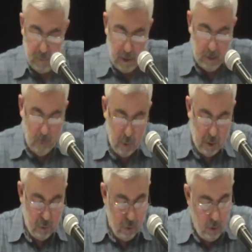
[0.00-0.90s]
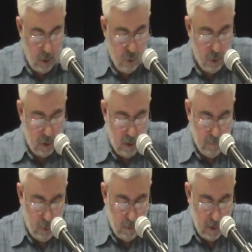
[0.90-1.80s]
and most dangerous
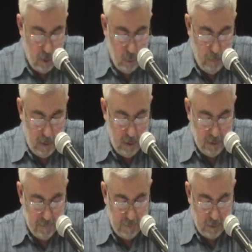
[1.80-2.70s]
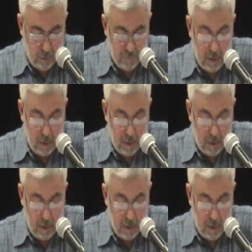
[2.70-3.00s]
diplomacy would be the effect of